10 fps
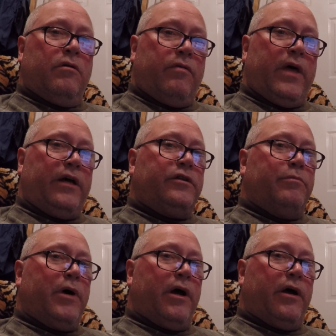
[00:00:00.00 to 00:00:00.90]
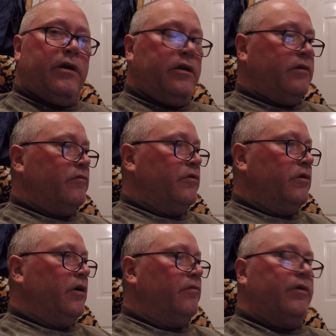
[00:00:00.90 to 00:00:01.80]
That's my idea of good
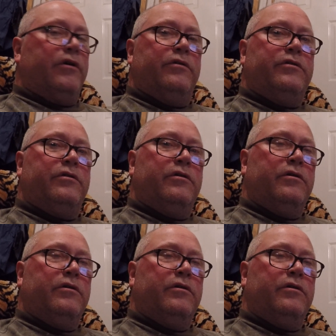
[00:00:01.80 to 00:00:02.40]
governance.